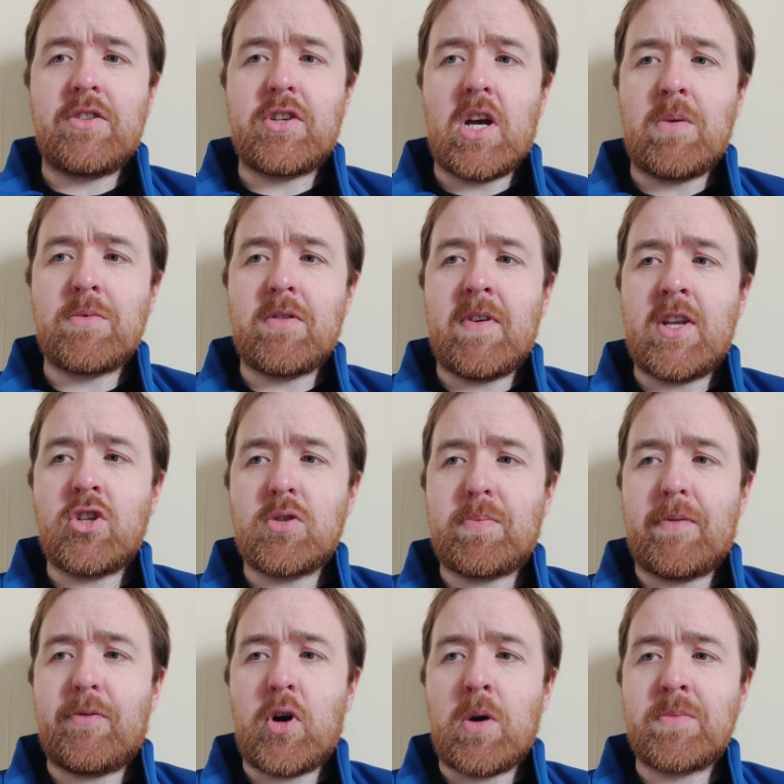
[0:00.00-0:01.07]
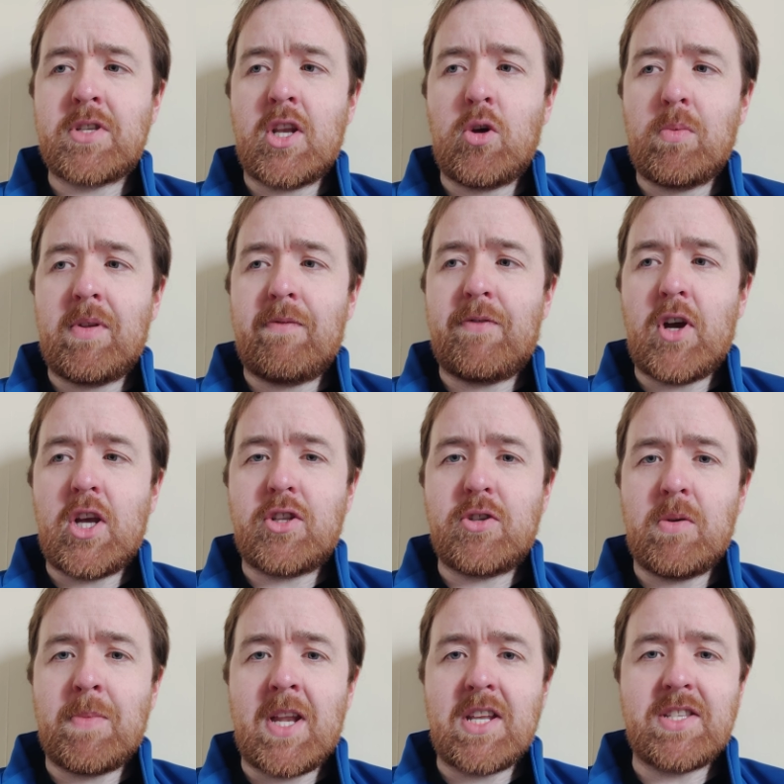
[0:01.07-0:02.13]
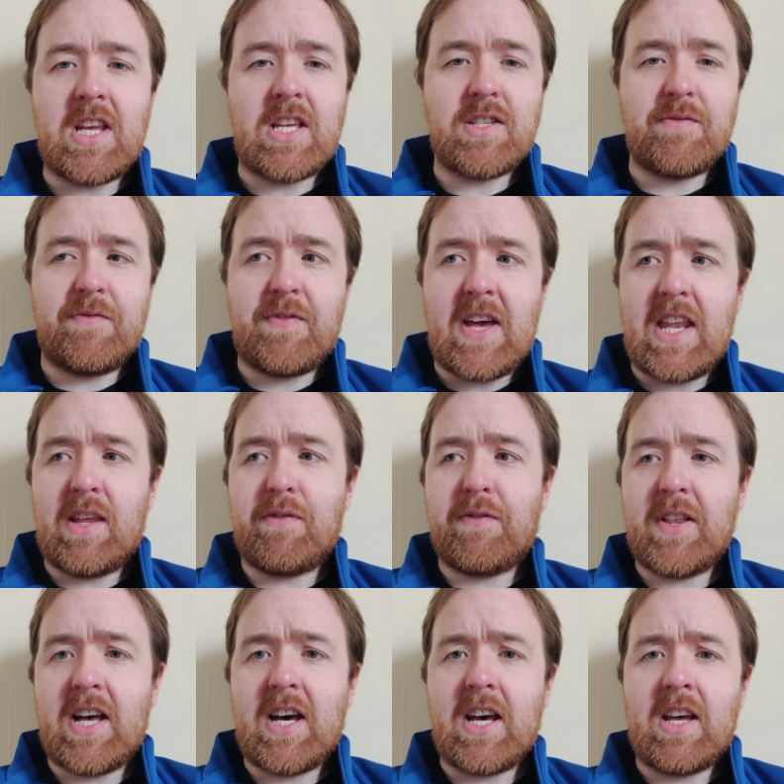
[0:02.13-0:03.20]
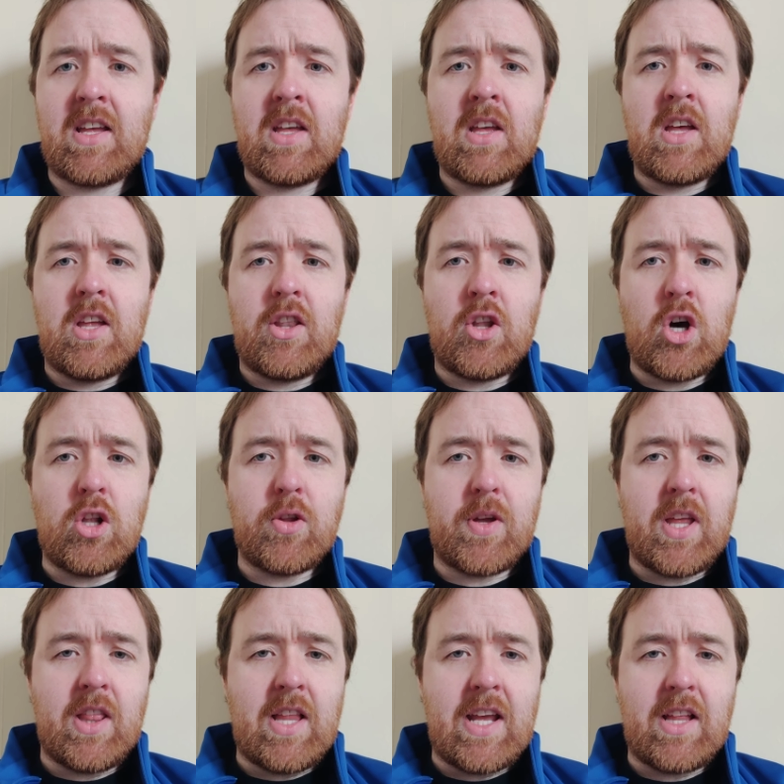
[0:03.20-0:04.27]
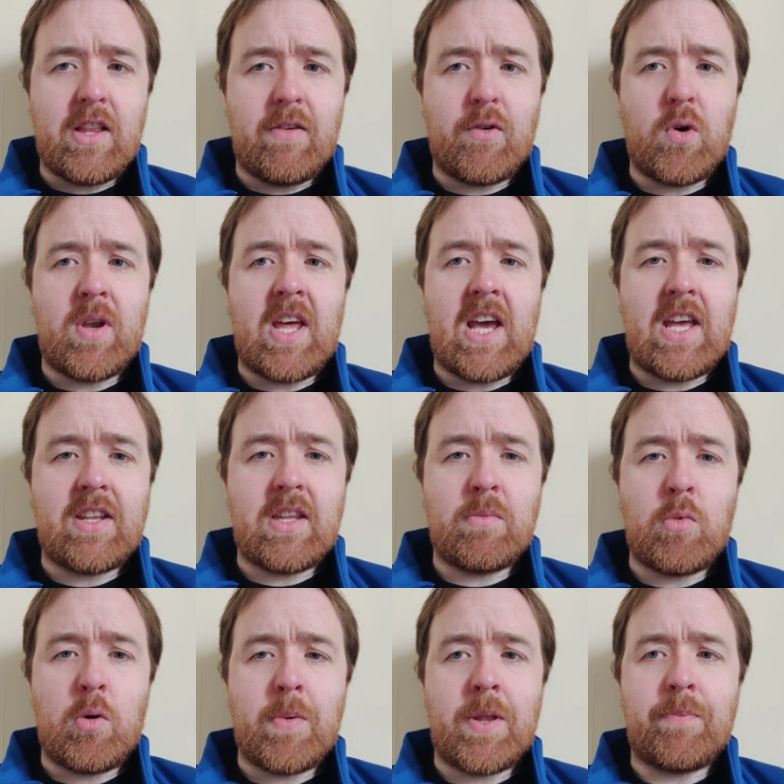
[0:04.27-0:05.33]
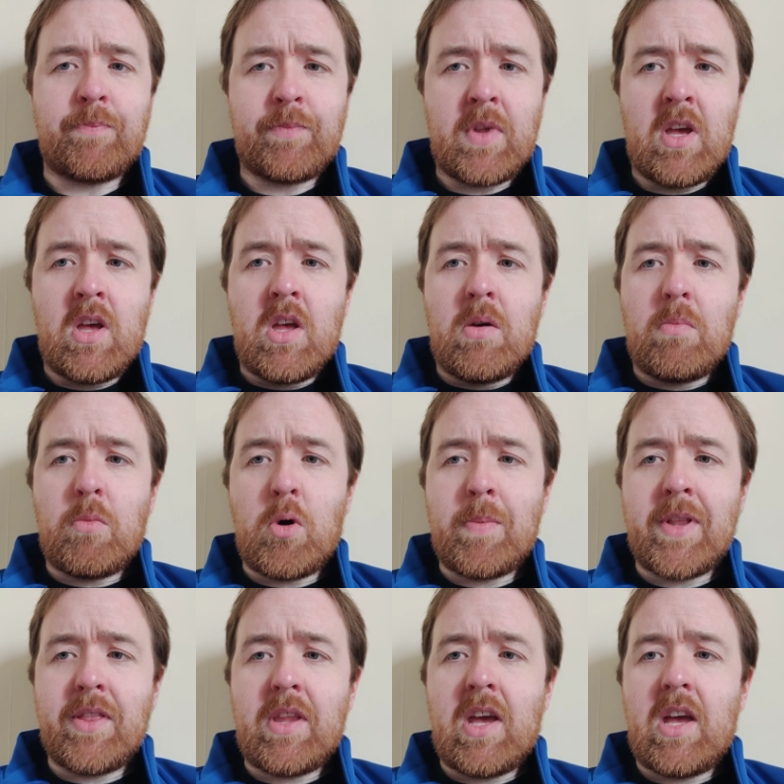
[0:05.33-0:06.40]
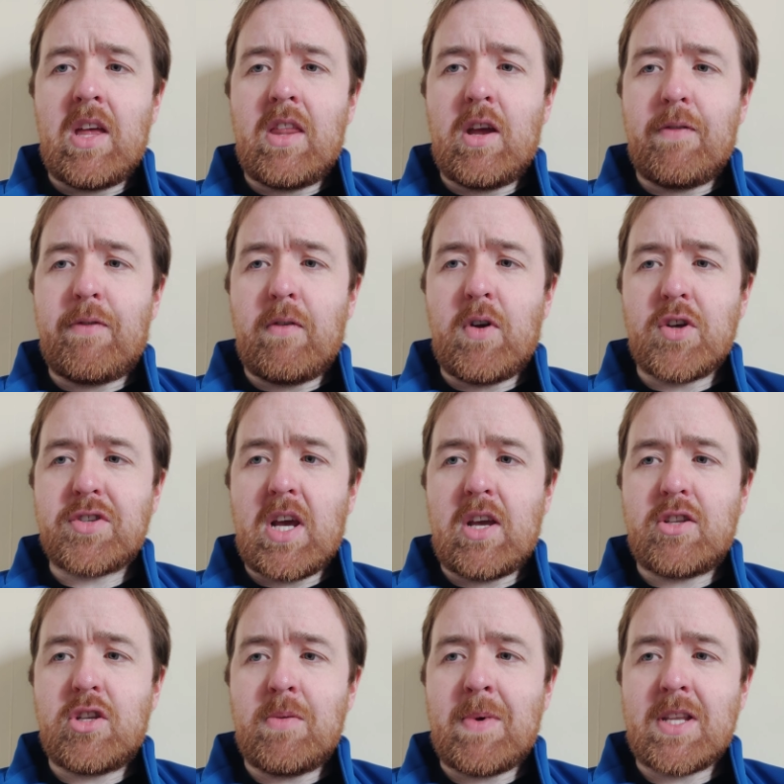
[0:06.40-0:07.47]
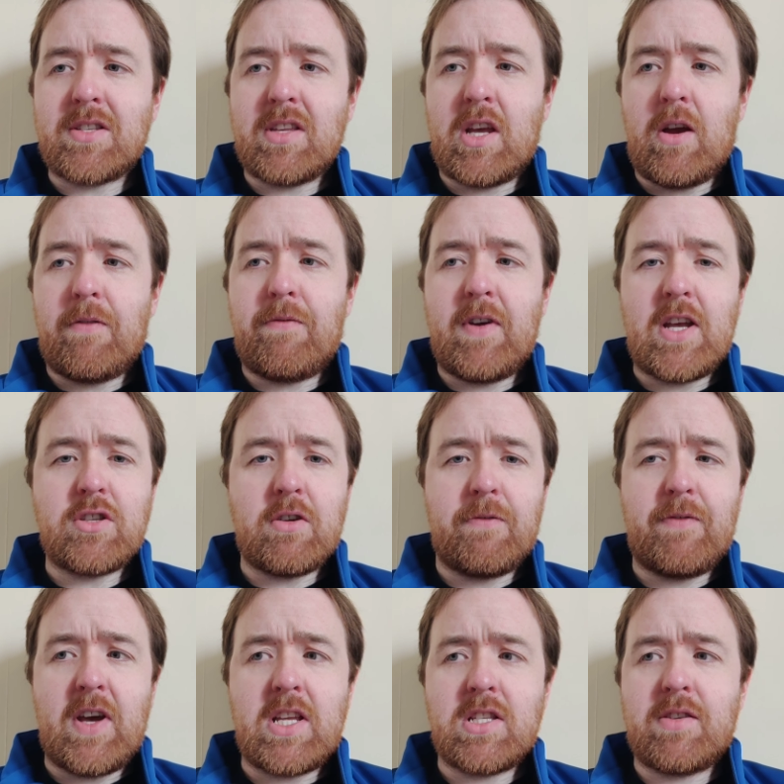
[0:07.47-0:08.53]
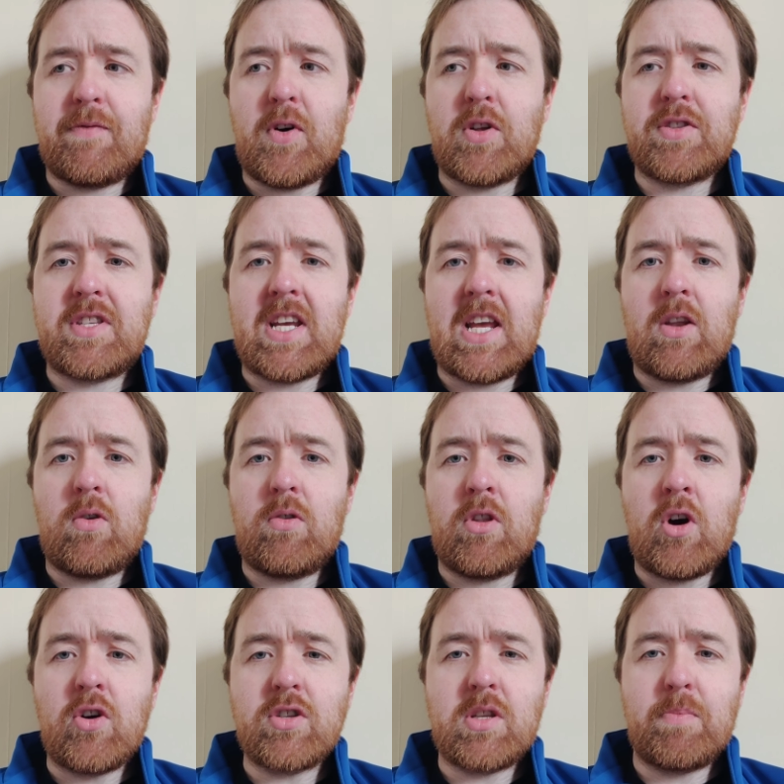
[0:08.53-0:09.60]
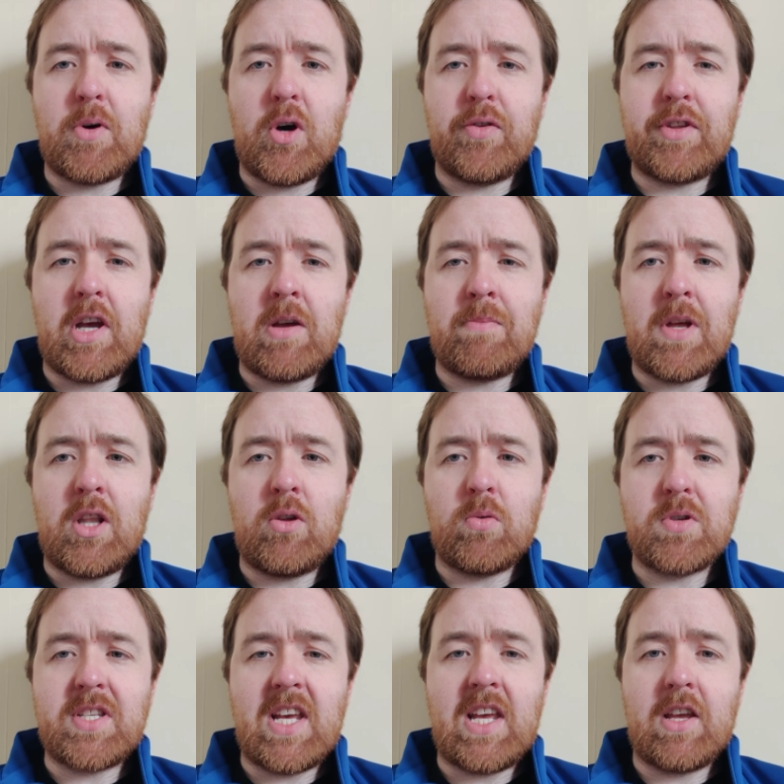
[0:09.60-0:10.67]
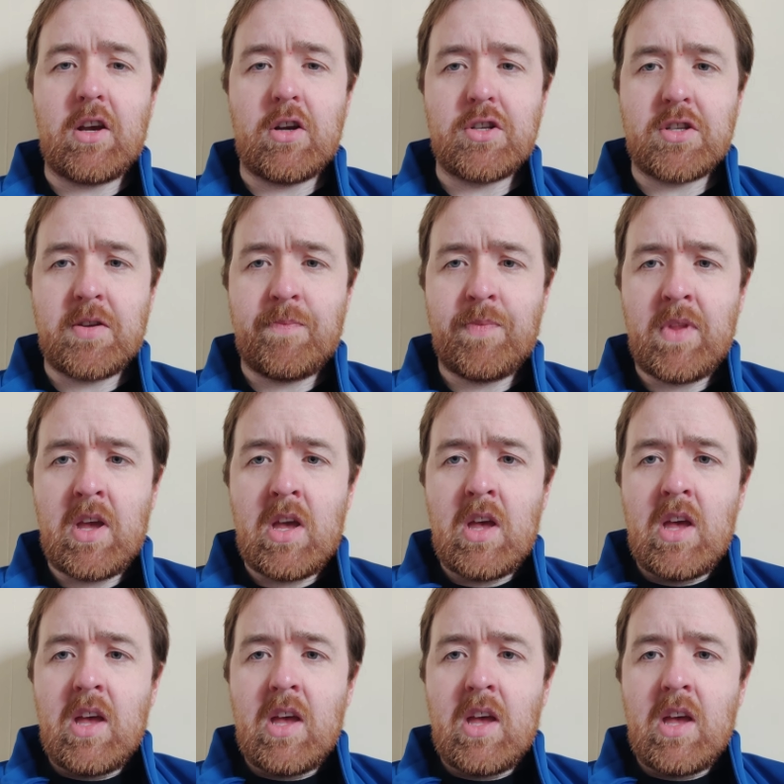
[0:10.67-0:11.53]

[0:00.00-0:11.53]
In terms of Rangers' performance in the opening 32 minutes, it's very flat, not looking likely of going ahead at the moment. Moment there, there for Ross County, two minutes later, Fraser finds Fontaine, who knocks the ball down, but no takers.